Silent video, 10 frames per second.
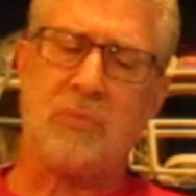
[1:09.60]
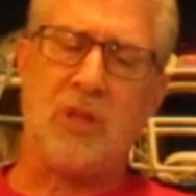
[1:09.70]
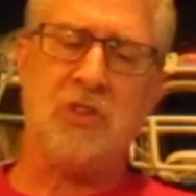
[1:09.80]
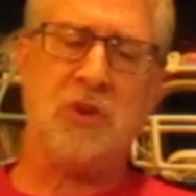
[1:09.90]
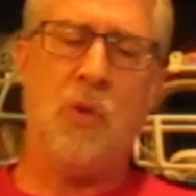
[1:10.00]

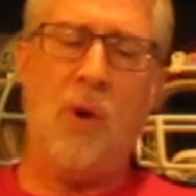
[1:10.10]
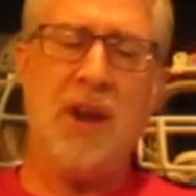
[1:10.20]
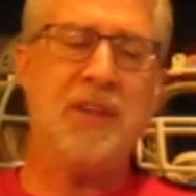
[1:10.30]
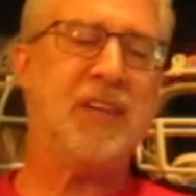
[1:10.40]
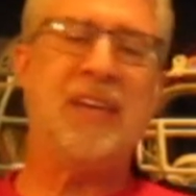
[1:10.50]
So I
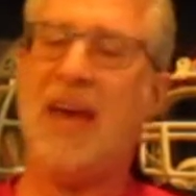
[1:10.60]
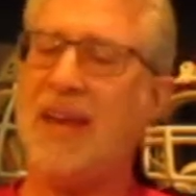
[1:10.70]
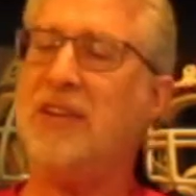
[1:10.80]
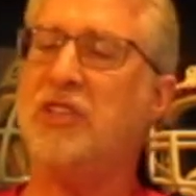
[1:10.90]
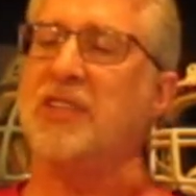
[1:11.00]
wanted to get
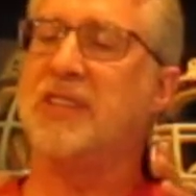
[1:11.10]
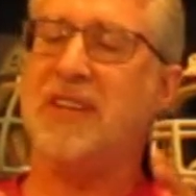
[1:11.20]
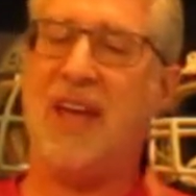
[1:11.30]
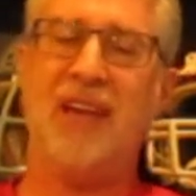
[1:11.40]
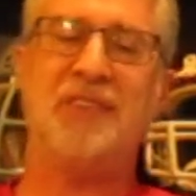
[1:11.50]
into
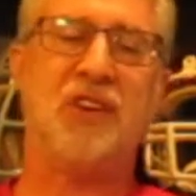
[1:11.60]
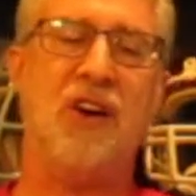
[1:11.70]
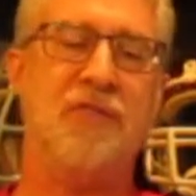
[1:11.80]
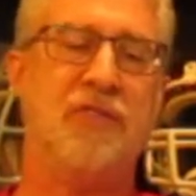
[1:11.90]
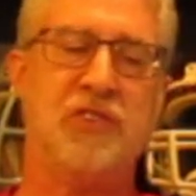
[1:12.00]
today's
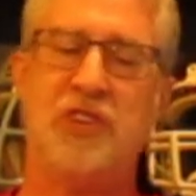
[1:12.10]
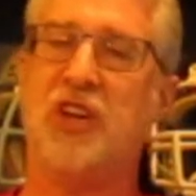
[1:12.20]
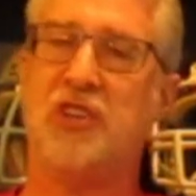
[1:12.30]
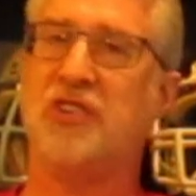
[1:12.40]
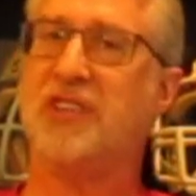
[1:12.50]

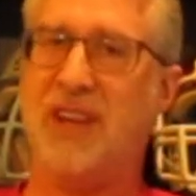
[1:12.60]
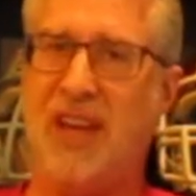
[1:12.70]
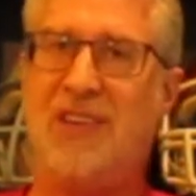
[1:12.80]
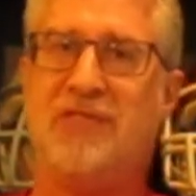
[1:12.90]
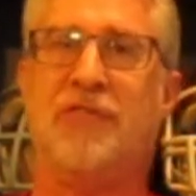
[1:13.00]
conversation,
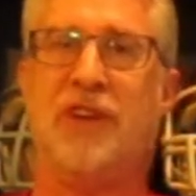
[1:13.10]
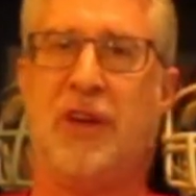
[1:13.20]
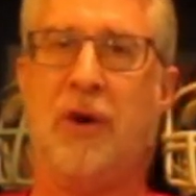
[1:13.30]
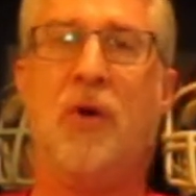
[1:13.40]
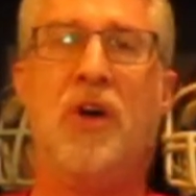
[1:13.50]
today's
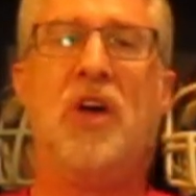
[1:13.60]
video,